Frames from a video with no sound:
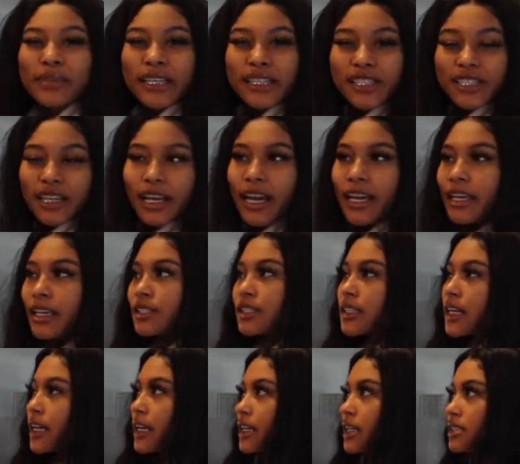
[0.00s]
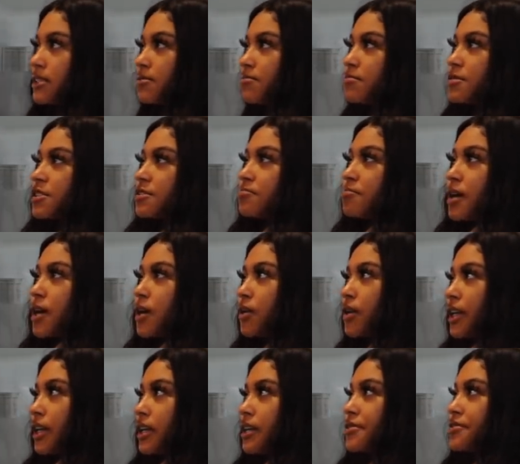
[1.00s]
of meat should I eat? Should I eat
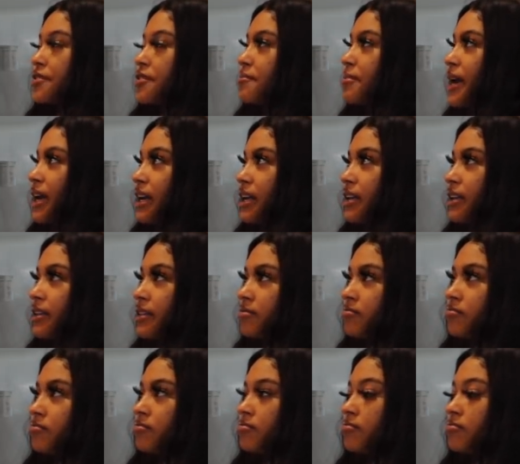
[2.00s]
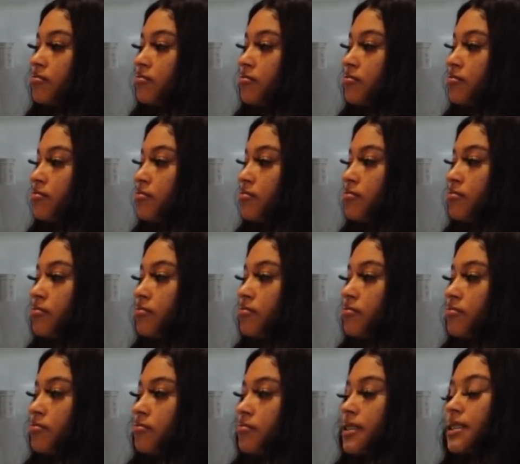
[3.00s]
Smokies or bacon?
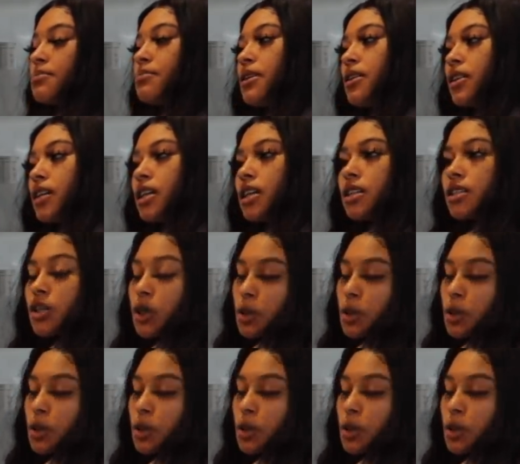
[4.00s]
I'm gonna